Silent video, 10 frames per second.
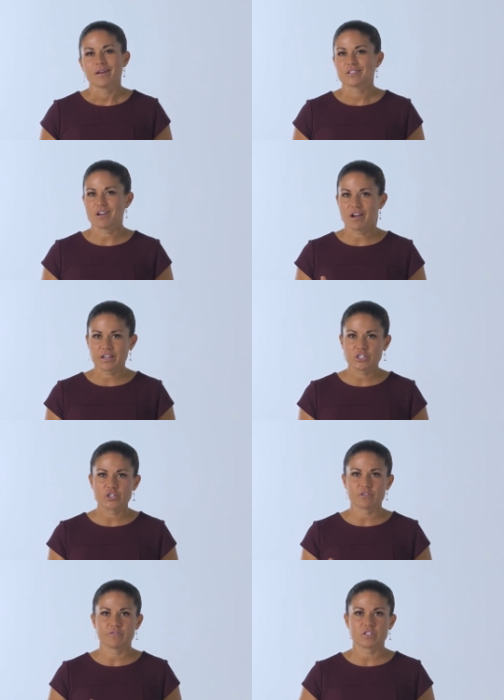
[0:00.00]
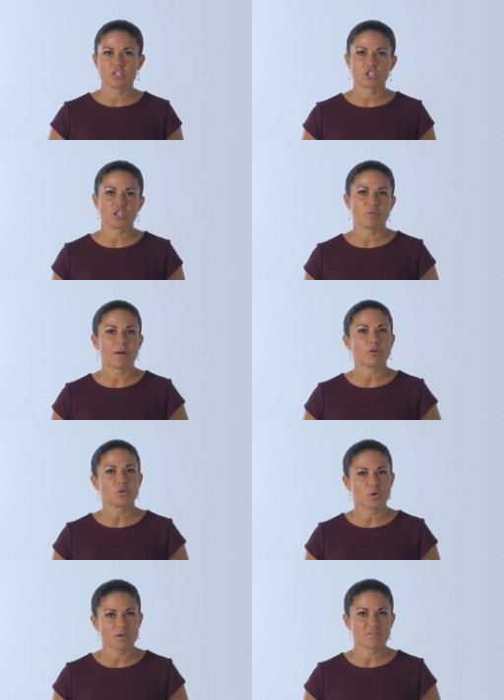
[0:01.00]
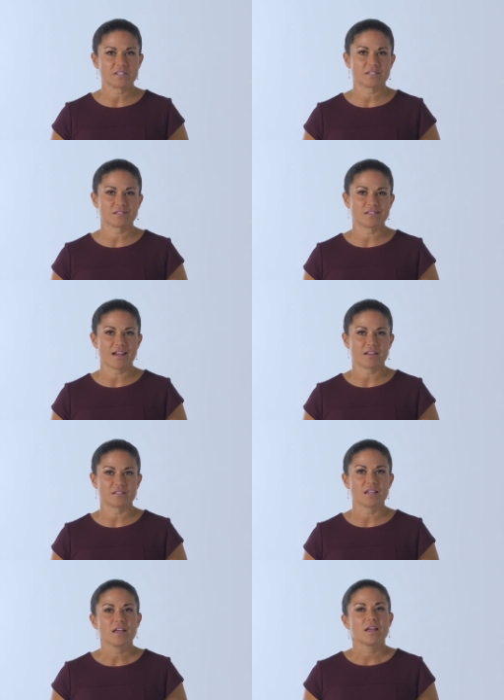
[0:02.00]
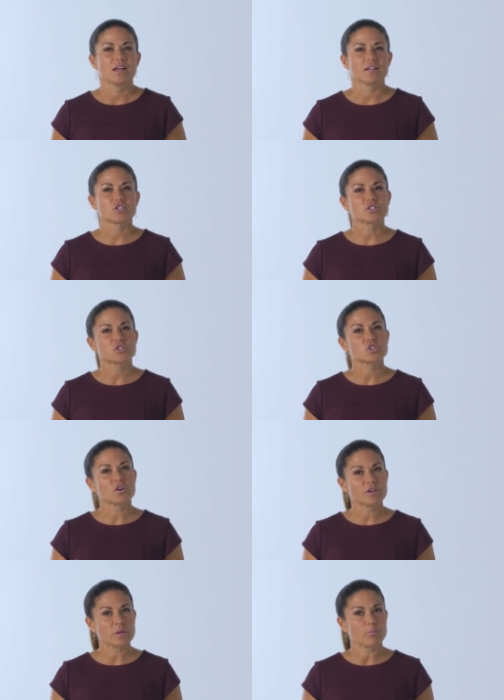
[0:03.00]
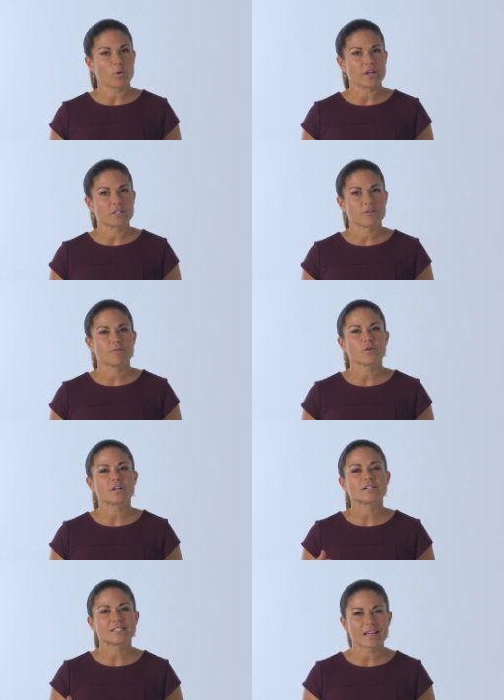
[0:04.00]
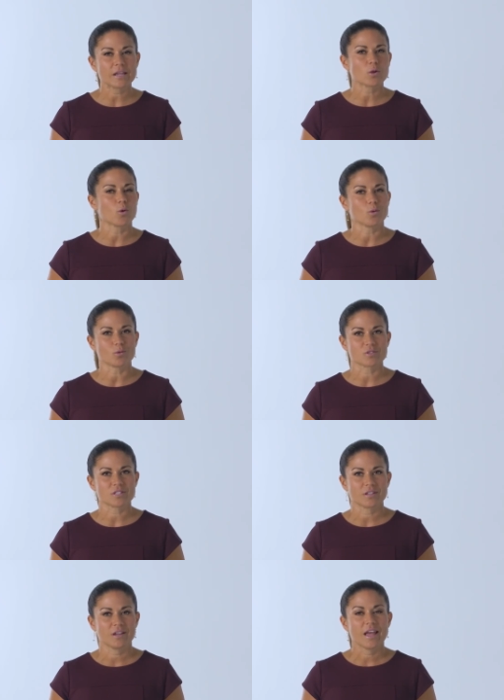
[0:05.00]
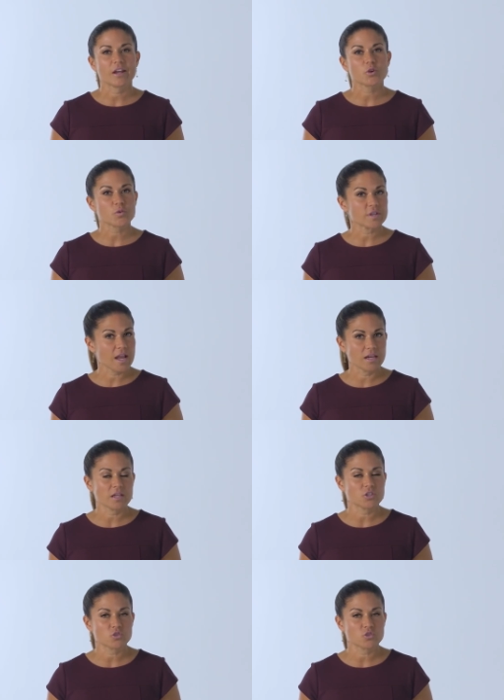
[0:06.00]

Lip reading: Talking to your physician about your risk status is a starting point for setting goals and creating a